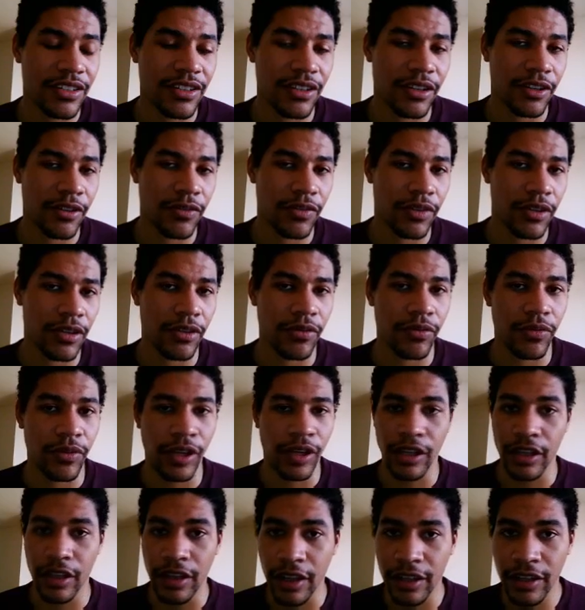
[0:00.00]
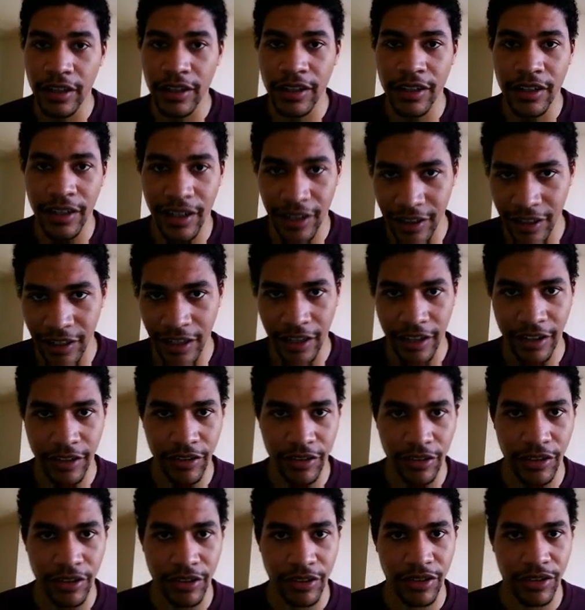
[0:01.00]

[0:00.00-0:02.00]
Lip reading: if you get really lucky and that